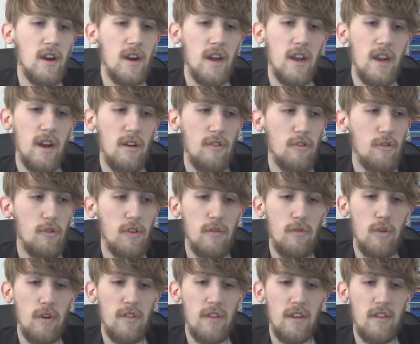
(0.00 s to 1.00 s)
And I'll do
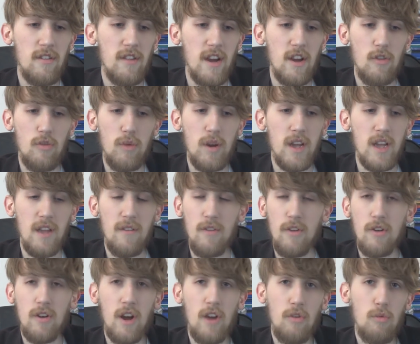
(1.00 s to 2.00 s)
another one of these next week if
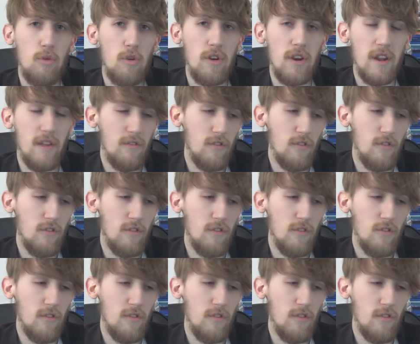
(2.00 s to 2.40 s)
you guys want.